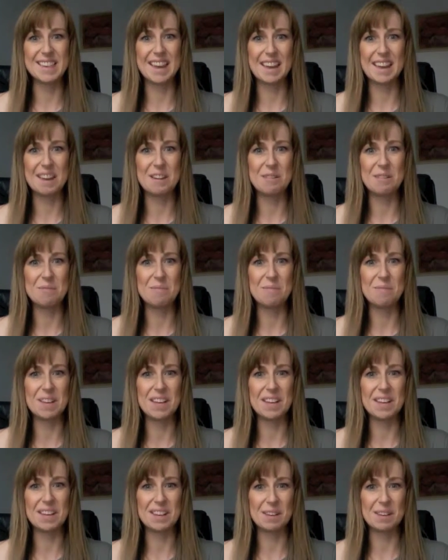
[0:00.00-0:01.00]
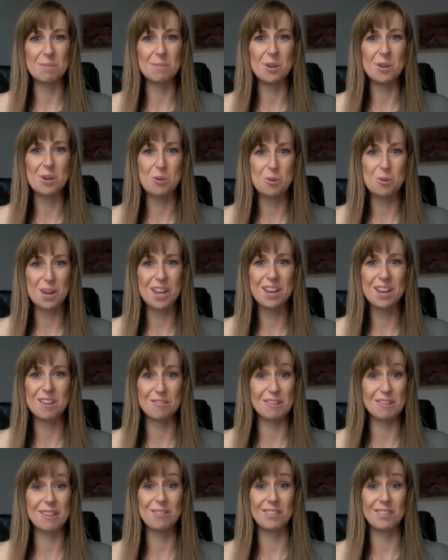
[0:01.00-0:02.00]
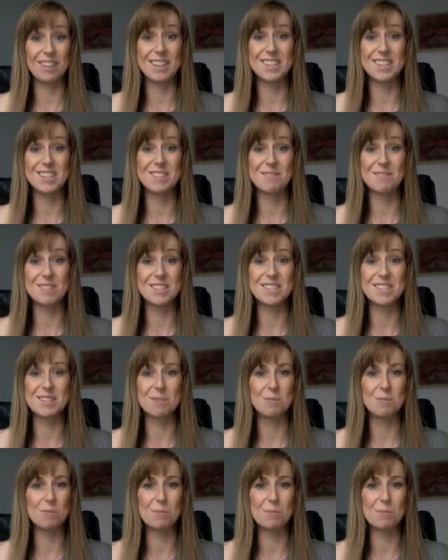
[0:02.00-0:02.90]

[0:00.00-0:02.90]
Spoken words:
it can be quite a revelation when someone